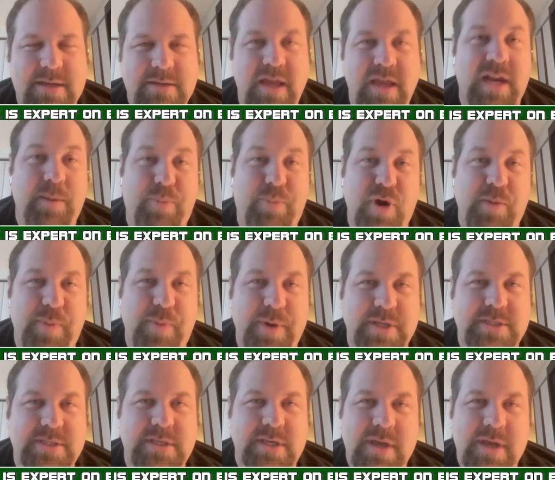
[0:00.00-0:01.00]
Not on
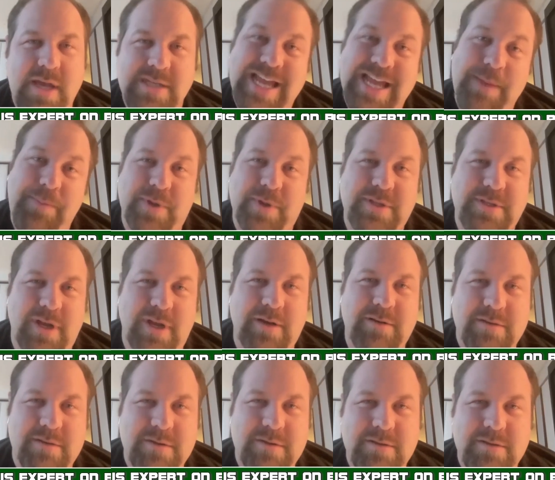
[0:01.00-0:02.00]
purpose. It's happened,
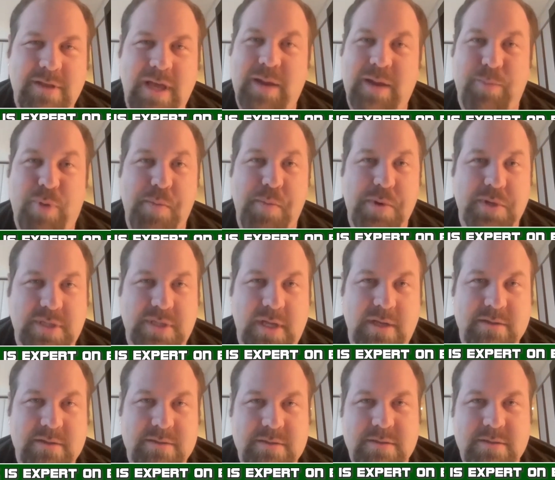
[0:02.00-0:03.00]
though. Not on purpose, though.